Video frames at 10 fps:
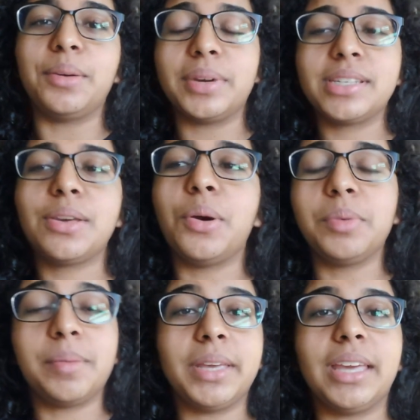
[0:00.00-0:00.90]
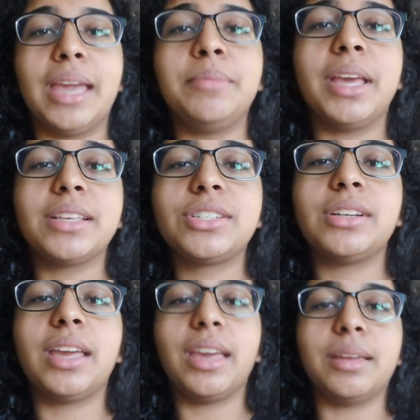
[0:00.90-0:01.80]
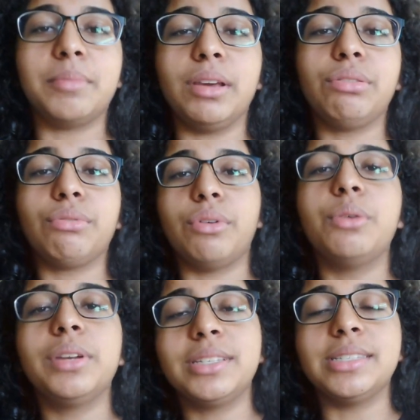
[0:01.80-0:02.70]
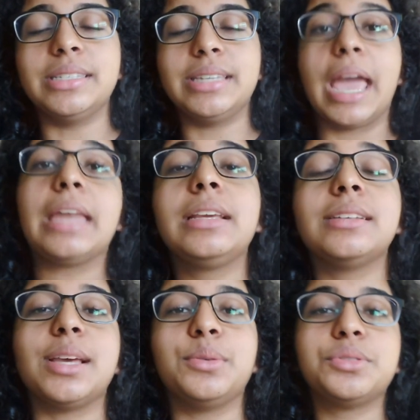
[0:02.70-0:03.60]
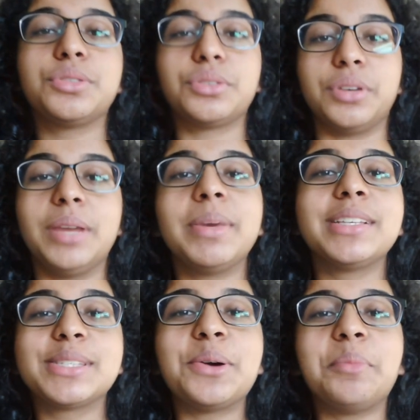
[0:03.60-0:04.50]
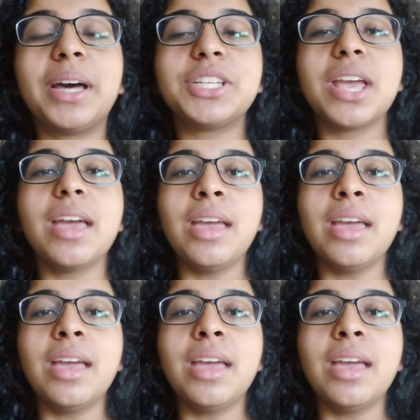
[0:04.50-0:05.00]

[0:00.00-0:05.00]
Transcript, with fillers: I went to the homecoming game yesterday and my throat is dead because I was screaming so much